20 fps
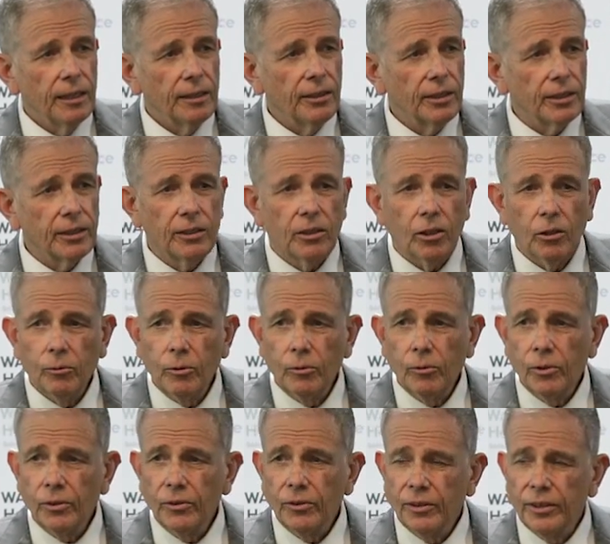the
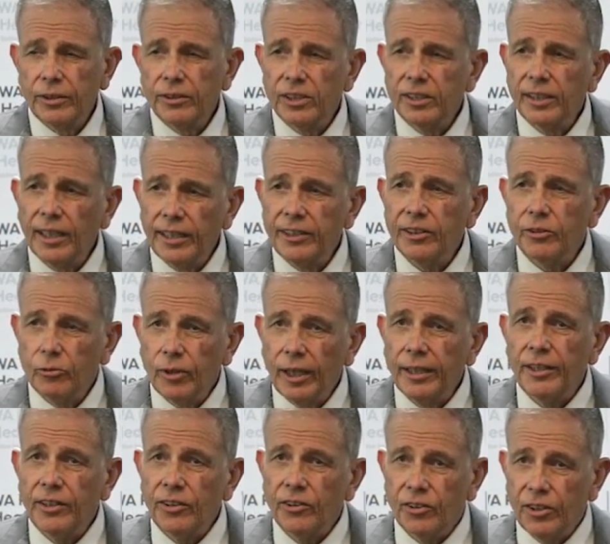Commonwealth, the state
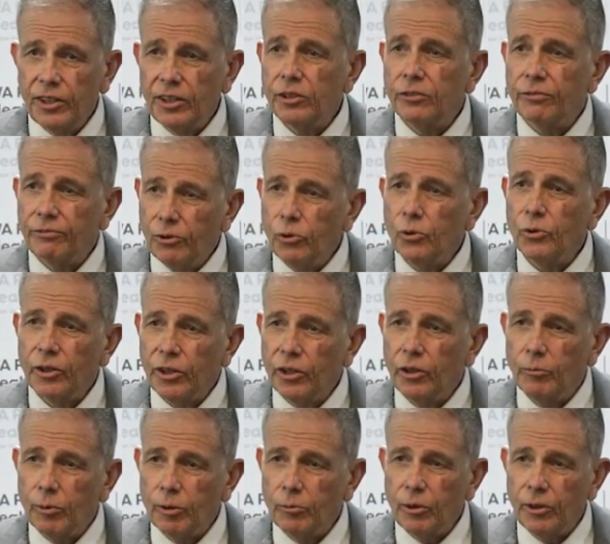running things for the
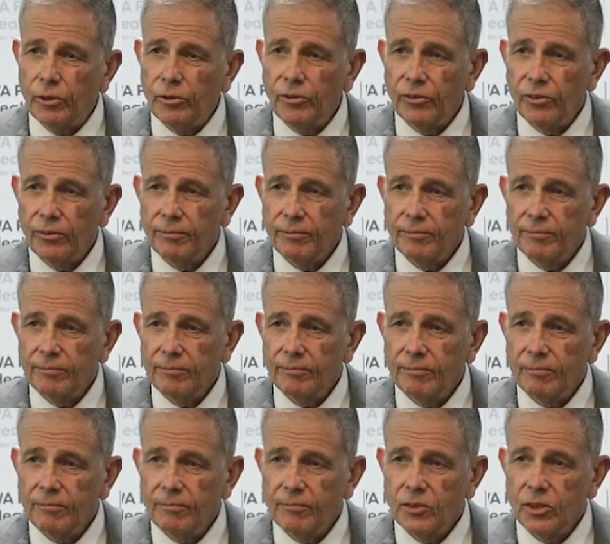Commonwealth.
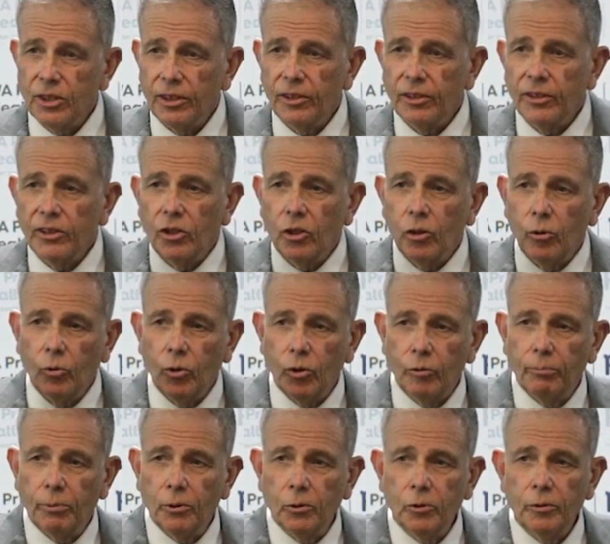So that the
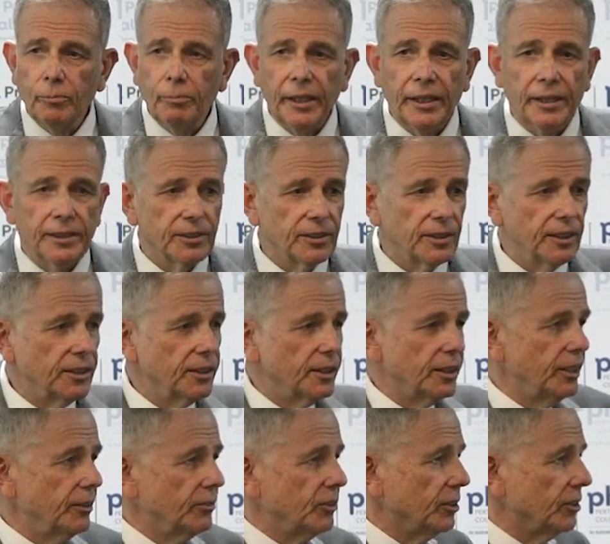Commonwealth broadbands things
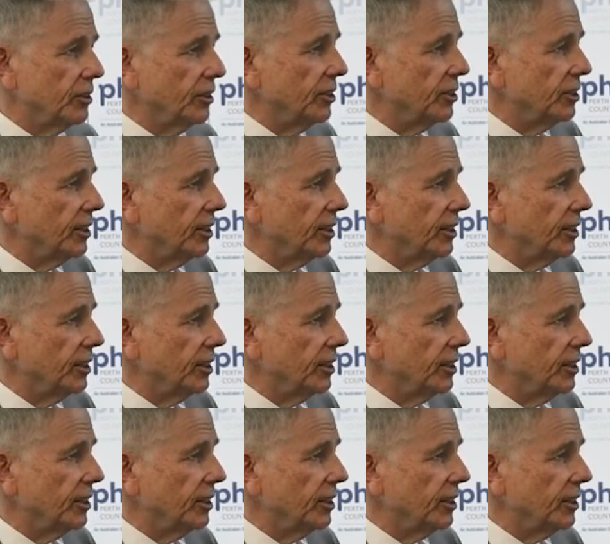and gives it to the